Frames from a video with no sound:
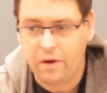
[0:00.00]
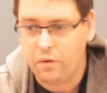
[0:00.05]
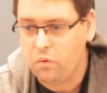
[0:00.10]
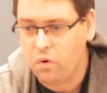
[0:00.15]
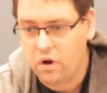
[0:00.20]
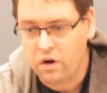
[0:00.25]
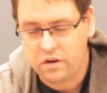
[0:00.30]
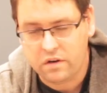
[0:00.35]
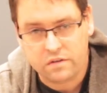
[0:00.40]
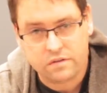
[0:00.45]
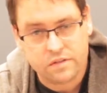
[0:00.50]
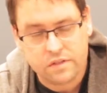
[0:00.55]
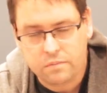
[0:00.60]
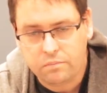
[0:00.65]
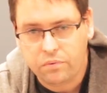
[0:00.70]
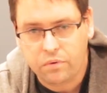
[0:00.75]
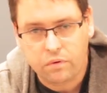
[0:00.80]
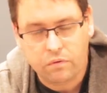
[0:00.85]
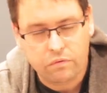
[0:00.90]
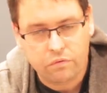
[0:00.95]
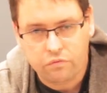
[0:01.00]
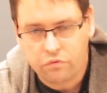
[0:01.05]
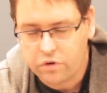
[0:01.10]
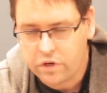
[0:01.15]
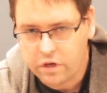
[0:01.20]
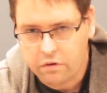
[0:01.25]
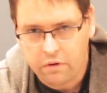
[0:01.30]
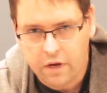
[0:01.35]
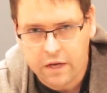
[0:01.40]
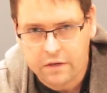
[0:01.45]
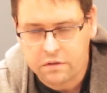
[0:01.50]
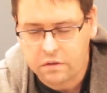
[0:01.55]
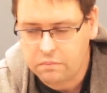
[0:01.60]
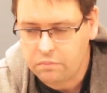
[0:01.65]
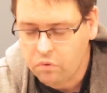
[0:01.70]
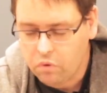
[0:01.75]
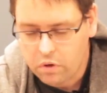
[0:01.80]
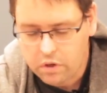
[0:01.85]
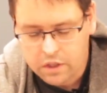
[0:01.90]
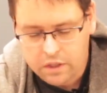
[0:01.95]
I wanted simple, free crash
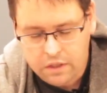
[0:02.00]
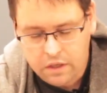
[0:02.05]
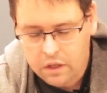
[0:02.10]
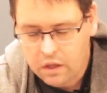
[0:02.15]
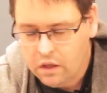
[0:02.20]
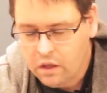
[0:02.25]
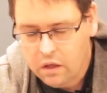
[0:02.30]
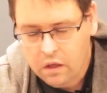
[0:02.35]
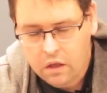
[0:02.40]
reporting,